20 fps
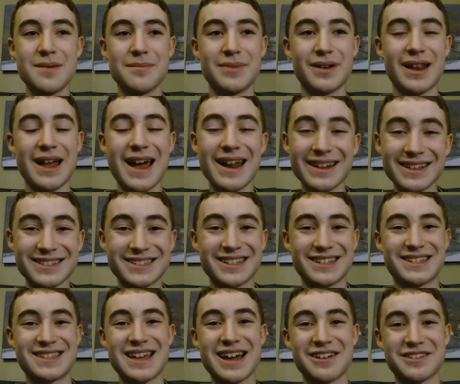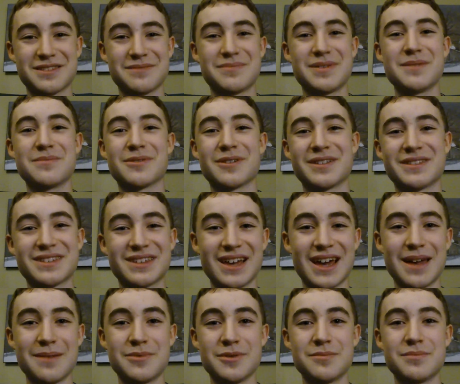But adding 6,000 people on
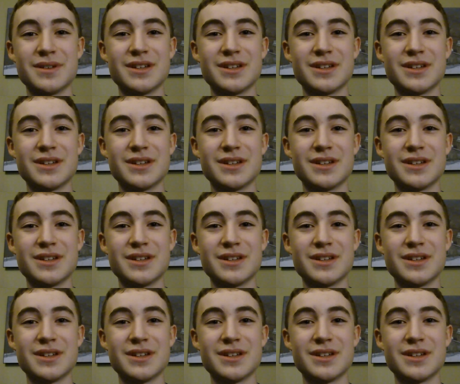Skype would